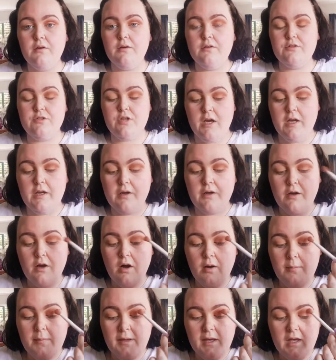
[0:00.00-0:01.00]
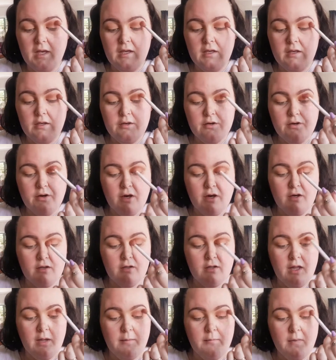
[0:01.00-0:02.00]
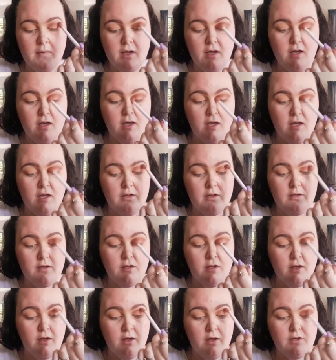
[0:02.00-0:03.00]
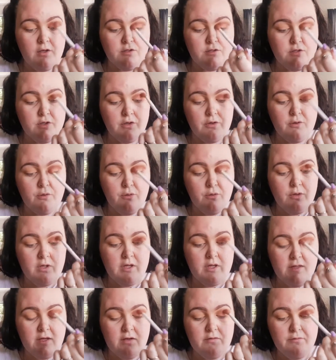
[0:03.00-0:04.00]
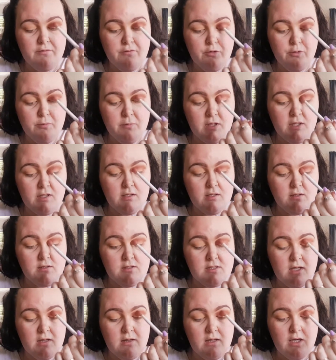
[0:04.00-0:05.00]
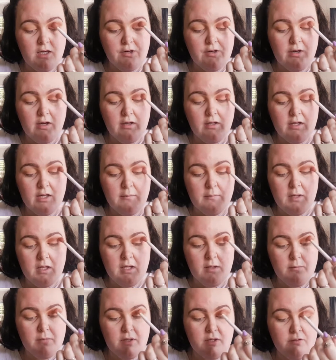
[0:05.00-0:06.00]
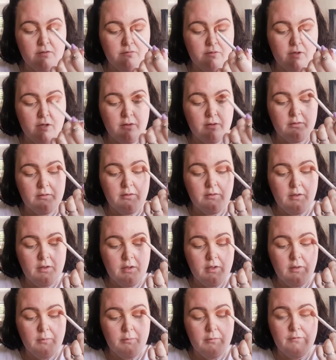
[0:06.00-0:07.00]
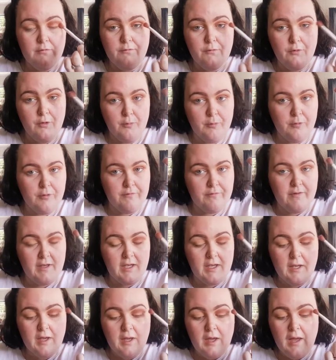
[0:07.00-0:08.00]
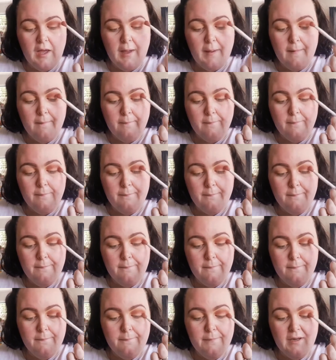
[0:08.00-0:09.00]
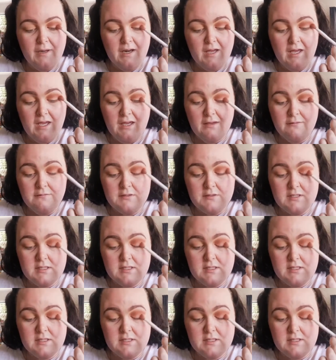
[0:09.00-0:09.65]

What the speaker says: trying to copy Crown Glamour and took all of their formulas, and that Crown Glamour had been around before Morphe. But I have to